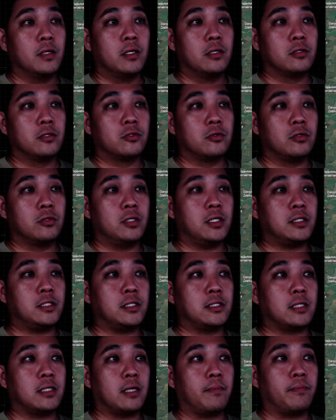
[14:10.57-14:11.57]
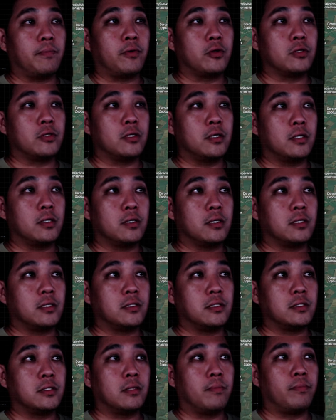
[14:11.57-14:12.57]
So this is important. This
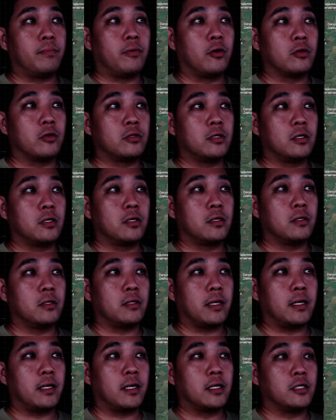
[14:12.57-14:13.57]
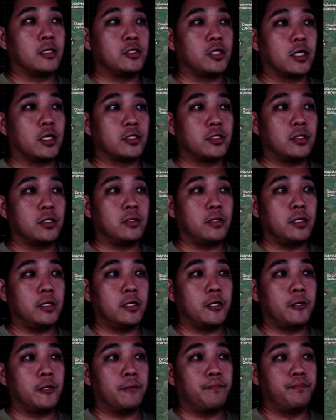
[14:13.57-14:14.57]
is important. Another junction
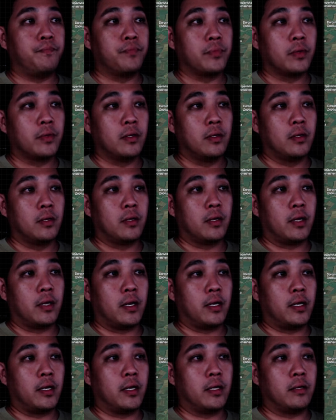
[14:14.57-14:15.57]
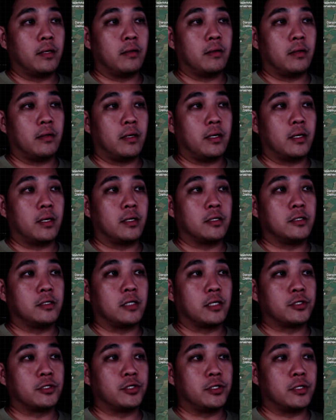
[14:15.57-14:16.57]
here, and then another
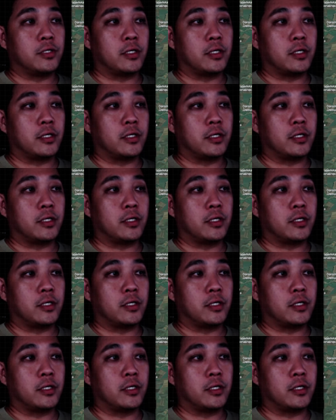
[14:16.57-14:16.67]
junction.